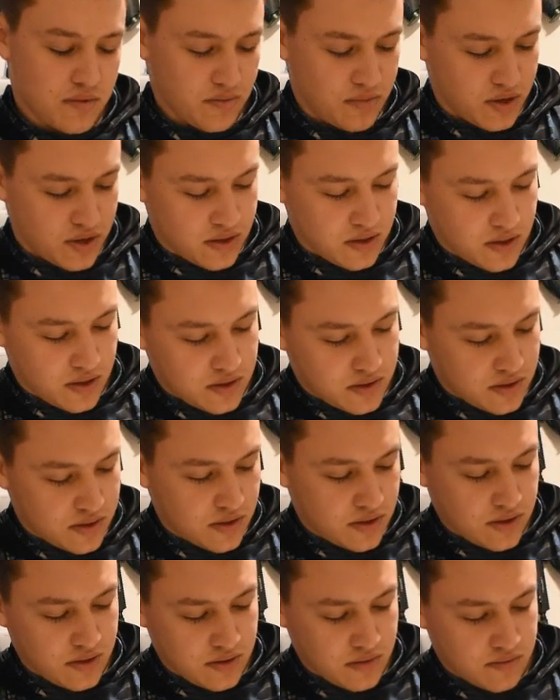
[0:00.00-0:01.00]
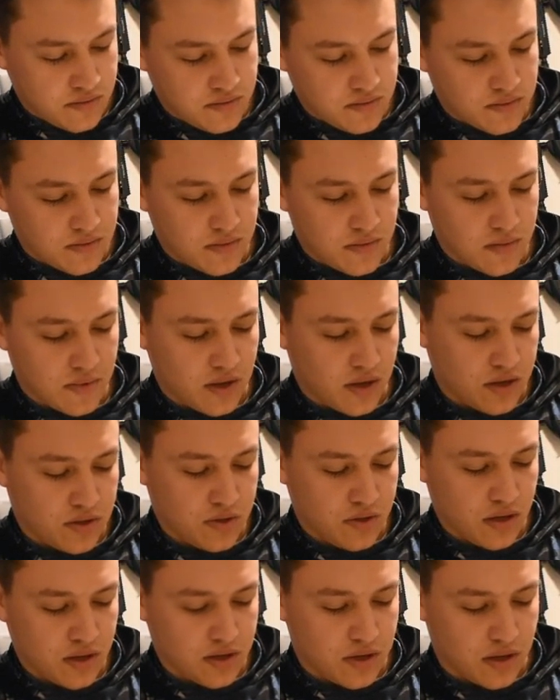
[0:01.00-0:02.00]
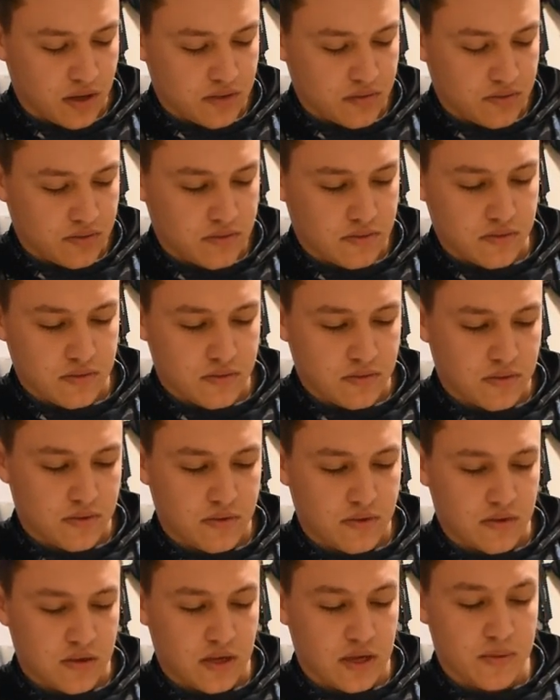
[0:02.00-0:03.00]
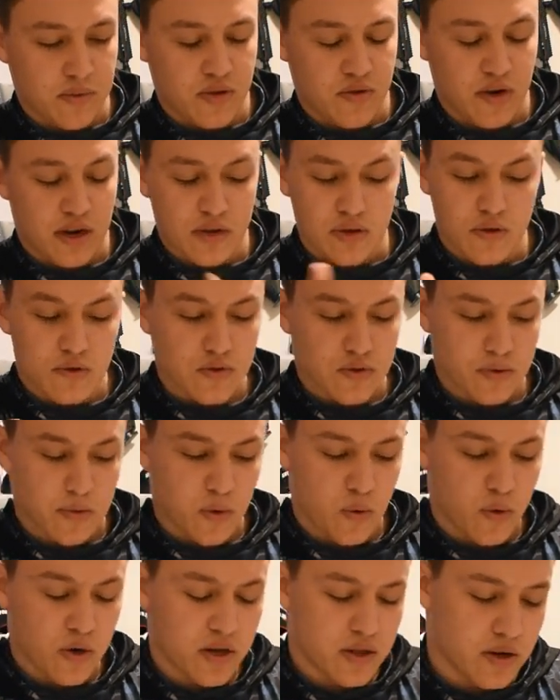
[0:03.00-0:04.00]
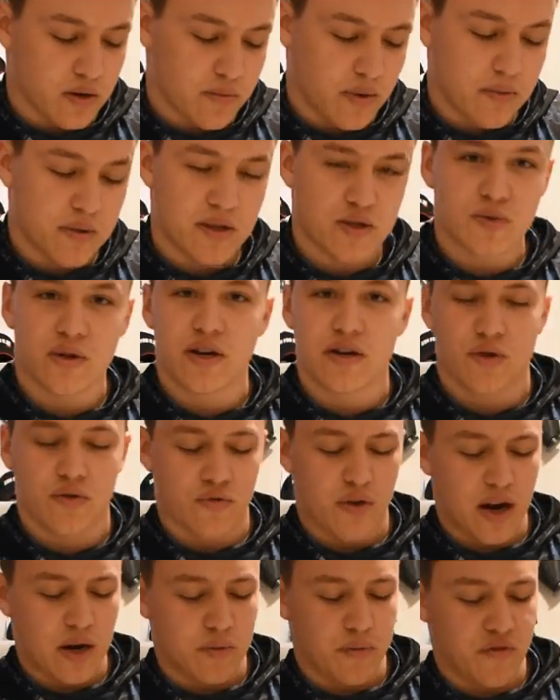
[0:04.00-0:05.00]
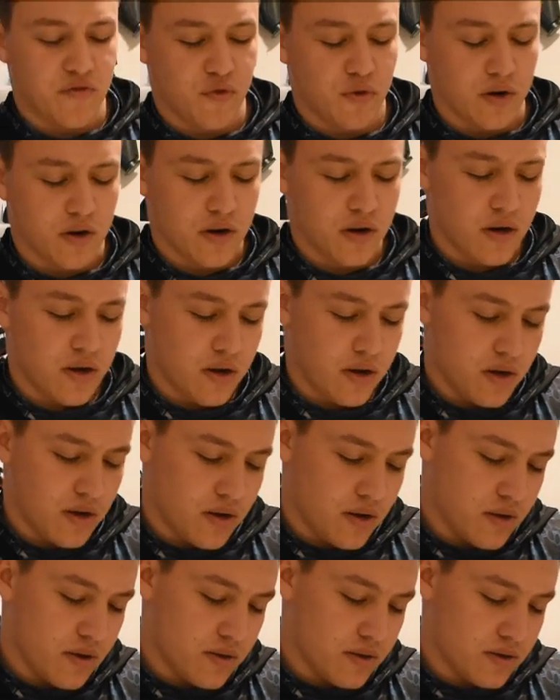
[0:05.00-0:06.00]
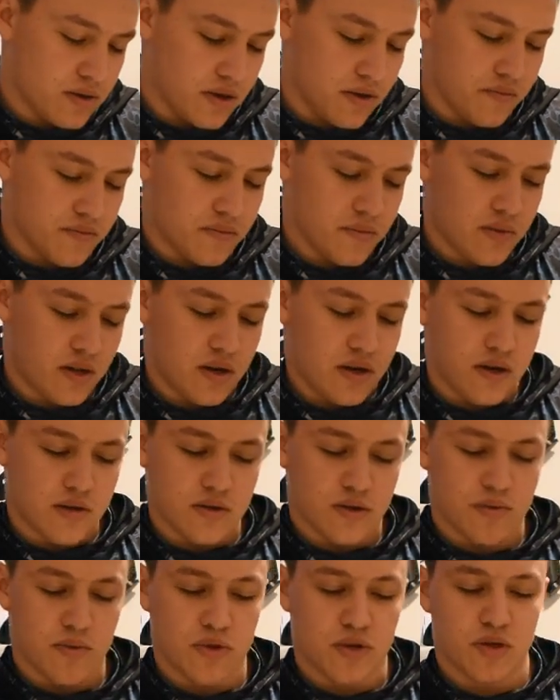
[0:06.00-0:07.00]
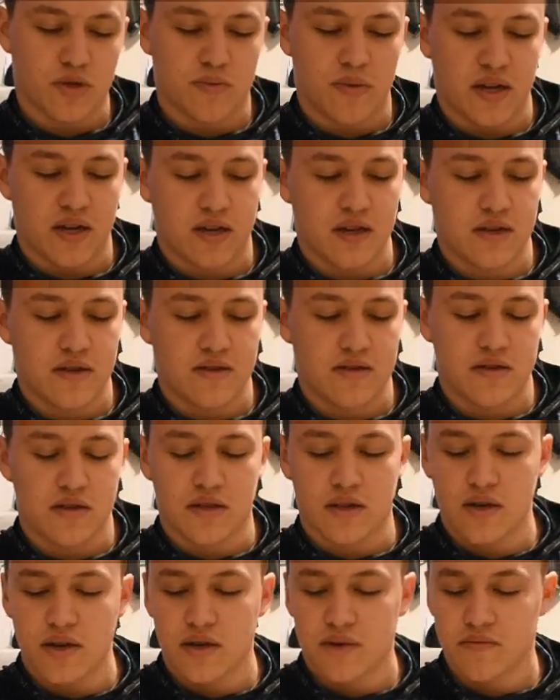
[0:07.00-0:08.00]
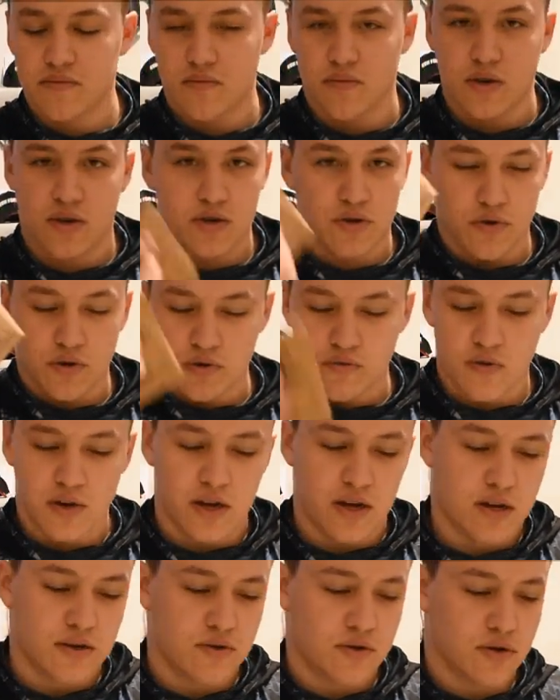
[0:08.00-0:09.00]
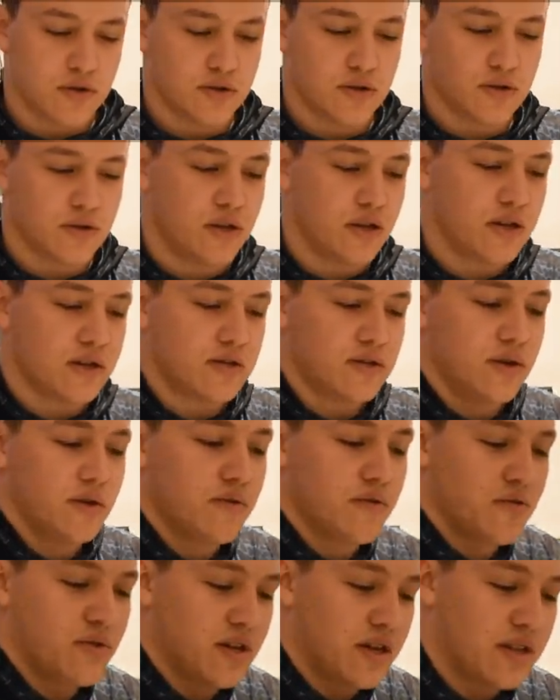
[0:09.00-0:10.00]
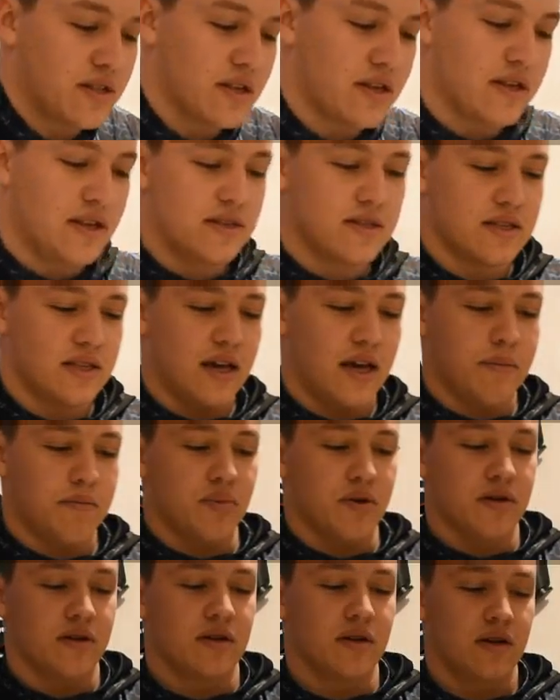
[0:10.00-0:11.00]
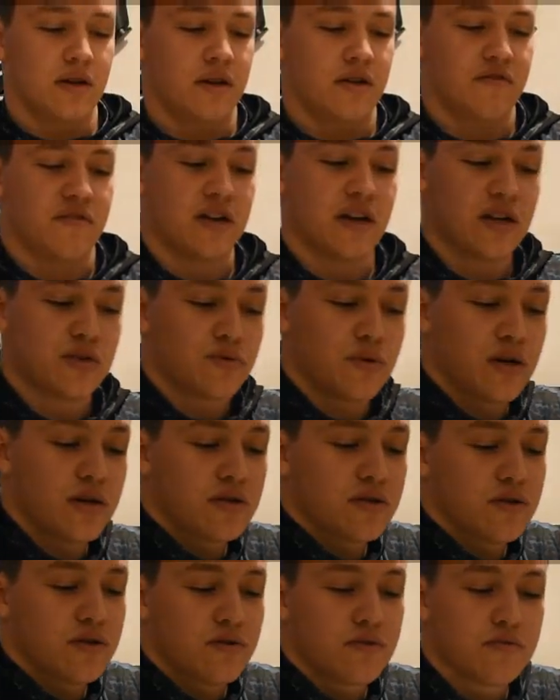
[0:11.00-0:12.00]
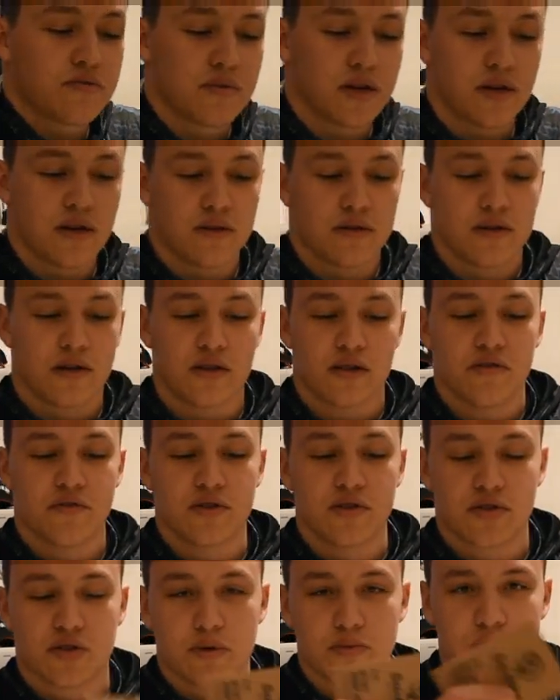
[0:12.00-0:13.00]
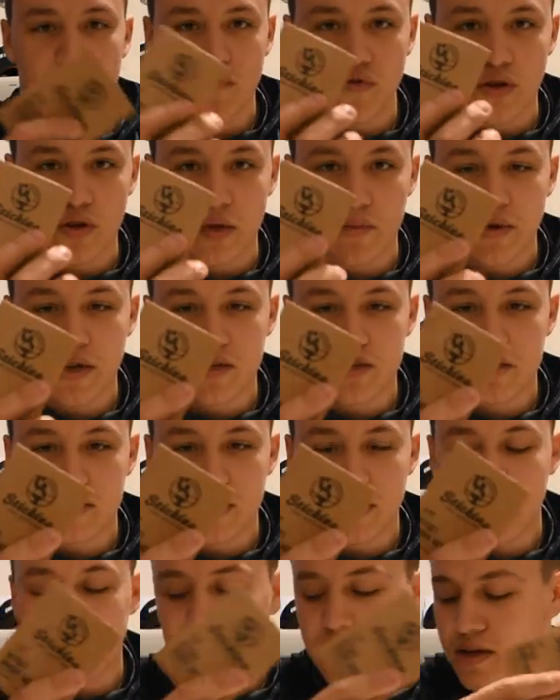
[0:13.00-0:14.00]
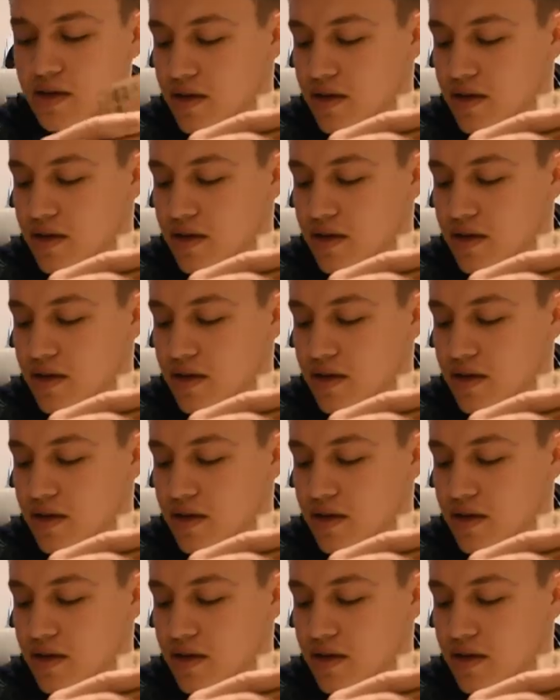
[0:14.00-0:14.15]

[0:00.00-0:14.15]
But that's, I do like that. You gave me 3. I thought there was only 1 in there. Maybe that's what I heard rattle before. So, alright, let's put those back in, seal that up. We all know what 3/0 hooks look like, so I don't really have to get into that. But if you guys want to, I'll leave a description for all the baits inside.